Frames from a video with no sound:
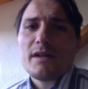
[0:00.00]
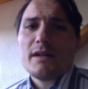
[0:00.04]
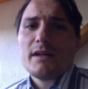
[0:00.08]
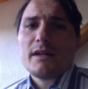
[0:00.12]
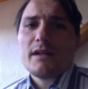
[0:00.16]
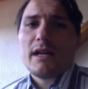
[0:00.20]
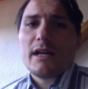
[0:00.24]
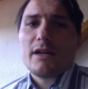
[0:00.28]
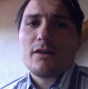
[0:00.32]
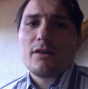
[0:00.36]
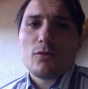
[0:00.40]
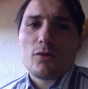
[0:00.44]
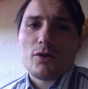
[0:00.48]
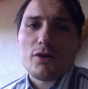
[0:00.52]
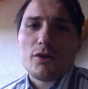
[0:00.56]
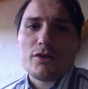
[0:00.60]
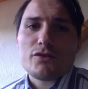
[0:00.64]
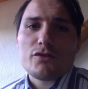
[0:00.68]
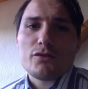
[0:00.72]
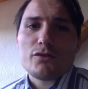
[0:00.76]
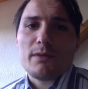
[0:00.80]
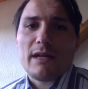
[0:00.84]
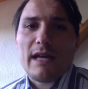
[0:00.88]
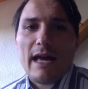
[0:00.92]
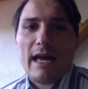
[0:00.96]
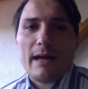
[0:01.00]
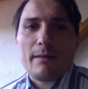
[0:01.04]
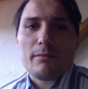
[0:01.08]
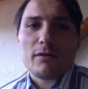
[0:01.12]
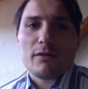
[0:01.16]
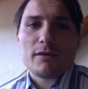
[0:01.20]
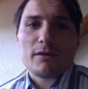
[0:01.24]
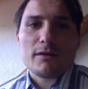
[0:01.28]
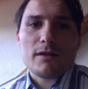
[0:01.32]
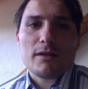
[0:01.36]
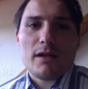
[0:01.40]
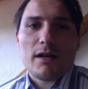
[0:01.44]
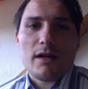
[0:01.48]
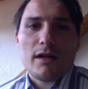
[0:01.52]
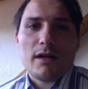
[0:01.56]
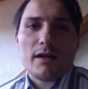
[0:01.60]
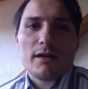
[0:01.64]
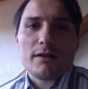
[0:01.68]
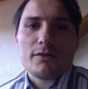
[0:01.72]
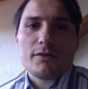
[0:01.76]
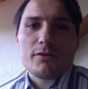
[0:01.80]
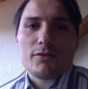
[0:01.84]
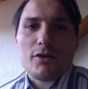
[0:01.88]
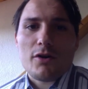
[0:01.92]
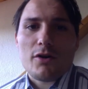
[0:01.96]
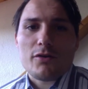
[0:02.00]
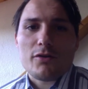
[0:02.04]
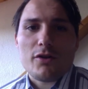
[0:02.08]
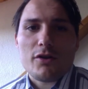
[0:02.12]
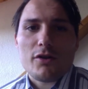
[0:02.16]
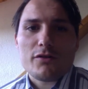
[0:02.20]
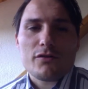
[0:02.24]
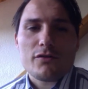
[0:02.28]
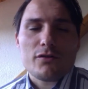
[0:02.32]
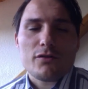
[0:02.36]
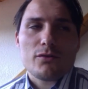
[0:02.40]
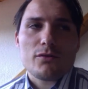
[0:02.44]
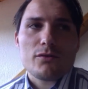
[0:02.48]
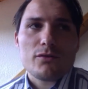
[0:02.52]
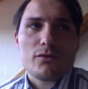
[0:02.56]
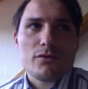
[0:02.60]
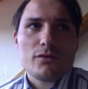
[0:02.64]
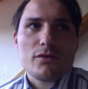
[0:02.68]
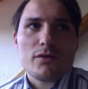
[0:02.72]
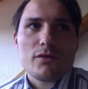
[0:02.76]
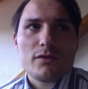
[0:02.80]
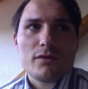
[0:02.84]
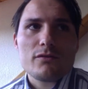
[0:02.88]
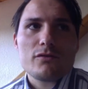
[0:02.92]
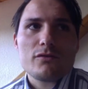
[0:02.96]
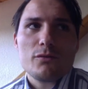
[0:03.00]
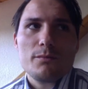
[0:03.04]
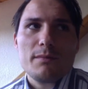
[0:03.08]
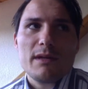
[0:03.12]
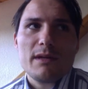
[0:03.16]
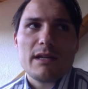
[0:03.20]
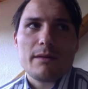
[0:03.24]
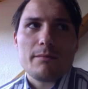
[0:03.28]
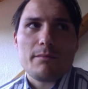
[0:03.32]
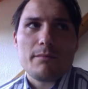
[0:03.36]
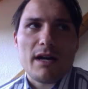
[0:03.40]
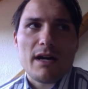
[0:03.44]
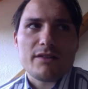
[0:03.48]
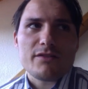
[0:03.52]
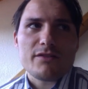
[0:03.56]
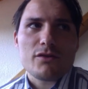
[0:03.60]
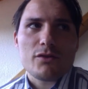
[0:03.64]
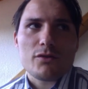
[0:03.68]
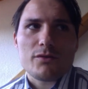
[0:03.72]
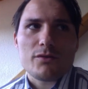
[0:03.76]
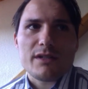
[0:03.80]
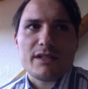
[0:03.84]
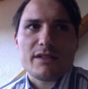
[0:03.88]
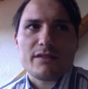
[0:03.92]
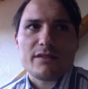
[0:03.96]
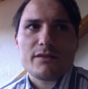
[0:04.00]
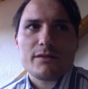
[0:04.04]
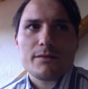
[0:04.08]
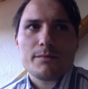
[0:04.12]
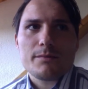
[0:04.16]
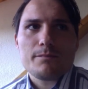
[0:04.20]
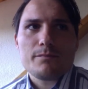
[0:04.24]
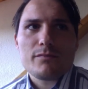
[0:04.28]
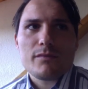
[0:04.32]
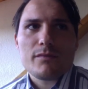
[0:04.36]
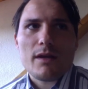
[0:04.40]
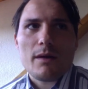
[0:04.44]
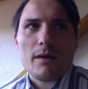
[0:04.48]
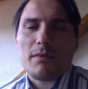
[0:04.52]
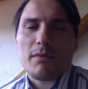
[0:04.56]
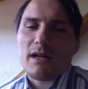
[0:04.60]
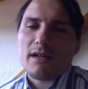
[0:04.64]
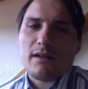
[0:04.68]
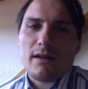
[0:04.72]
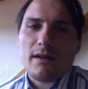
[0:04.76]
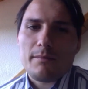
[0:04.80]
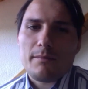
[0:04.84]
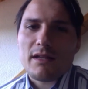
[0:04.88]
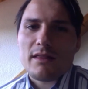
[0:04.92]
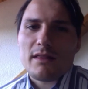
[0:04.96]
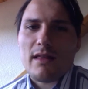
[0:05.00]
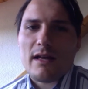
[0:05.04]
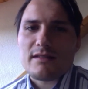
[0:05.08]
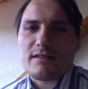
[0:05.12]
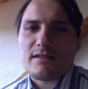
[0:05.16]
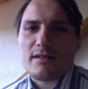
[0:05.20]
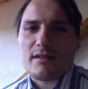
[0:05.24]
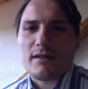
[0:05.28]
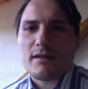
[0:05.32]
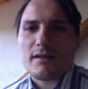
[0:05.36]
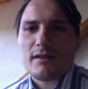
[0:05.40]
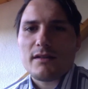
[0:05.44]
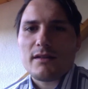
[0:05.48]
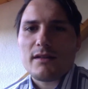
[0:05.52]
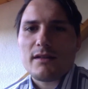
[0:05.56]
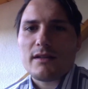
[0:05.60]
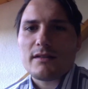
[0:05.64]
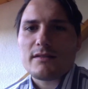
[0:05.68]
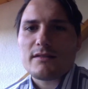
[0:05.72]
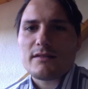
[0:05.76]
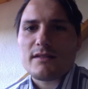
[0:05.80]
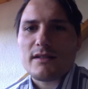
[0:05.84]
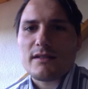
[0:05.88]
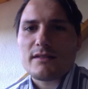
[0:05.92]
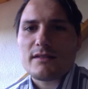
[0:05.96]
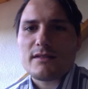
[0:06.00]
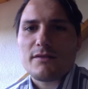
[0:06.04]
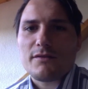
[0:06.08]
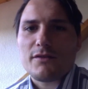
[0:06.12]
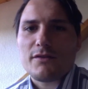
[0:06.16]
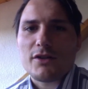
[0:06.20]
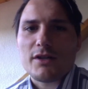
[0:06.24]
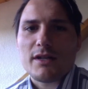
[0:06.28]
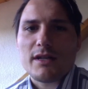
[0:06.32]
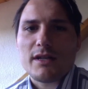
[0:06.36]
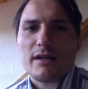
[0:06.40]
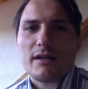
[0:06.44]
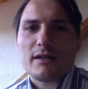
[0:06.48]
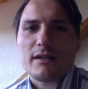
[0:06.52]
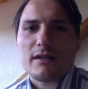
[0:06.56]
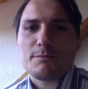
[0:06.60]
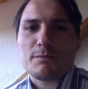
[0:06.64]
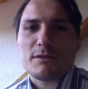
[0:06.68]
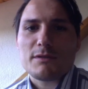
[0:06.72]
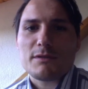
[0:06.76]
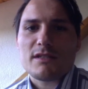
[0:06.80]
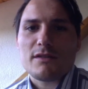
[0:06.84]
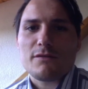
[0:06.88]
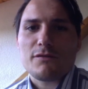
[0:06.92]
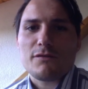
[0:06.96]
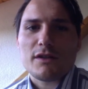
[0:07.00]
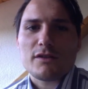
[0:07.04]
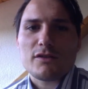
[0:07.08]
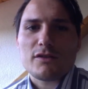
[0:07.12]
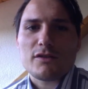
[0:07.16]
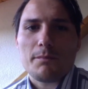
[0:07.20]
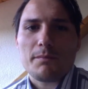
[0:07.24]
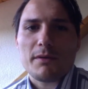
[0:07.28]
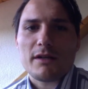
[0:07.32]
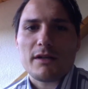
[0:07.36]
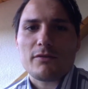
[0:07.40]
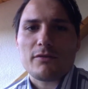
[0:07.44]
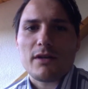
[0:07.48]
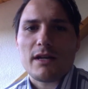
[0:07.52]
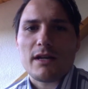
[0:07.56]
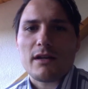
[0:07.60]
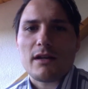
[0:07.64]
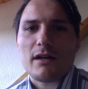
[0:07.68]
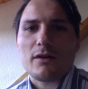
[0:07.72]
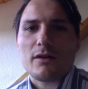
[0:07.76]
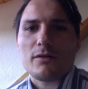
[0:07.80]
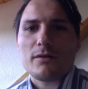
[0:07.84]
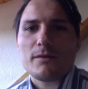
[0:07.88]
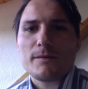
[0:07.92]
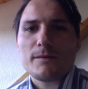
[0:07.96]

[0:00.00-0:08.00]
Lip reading: in order to be able, not to minimize your risk. But I mean, it's a very specific topic right now